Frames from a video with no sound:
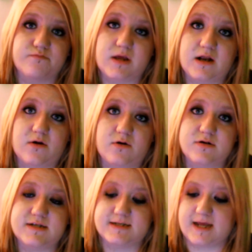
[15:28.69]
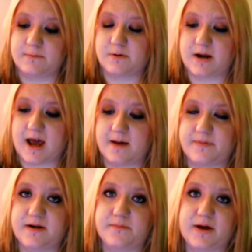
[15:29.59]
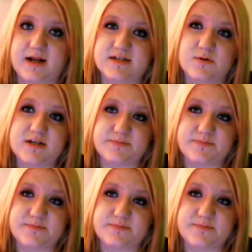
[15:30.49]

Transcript: you know, who's to say what would happen, but it's always